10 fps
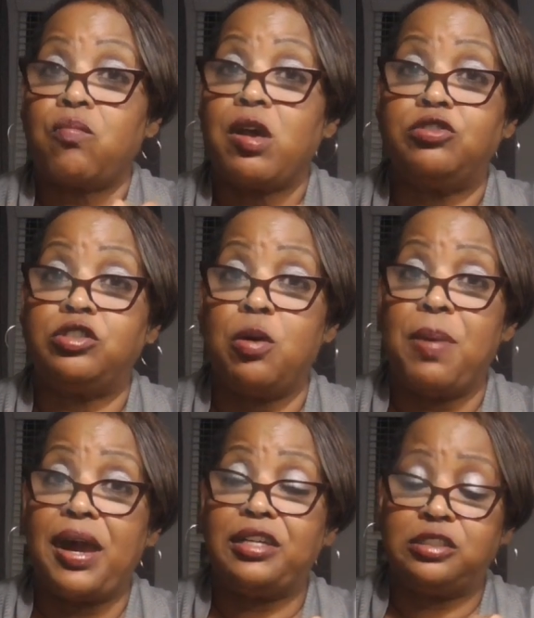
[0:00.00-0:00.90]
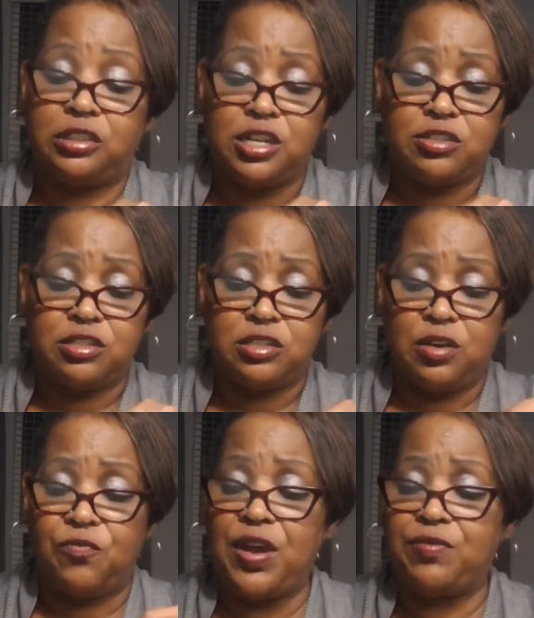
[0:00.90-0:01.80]
As you know, back in the 60s
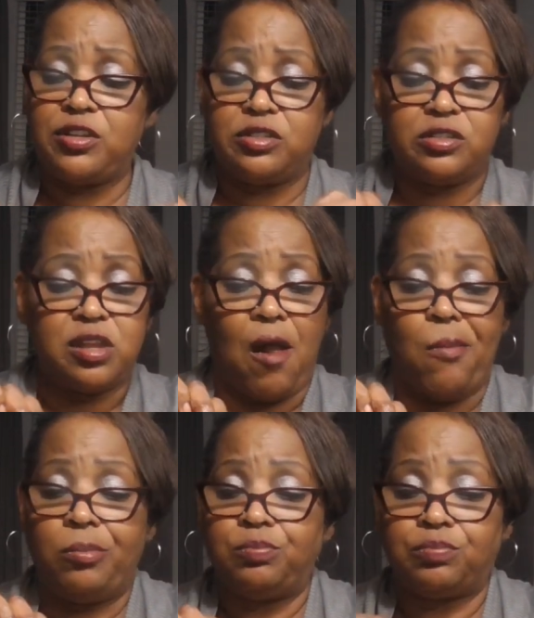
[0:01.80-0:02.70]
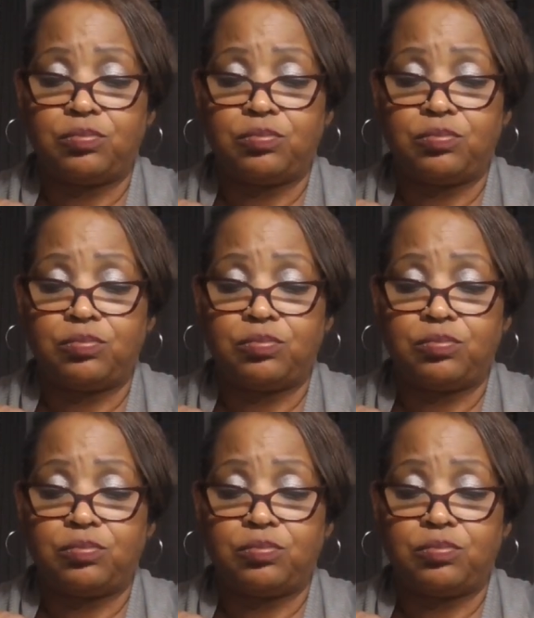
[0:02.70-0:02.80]
and the 50s and stuff,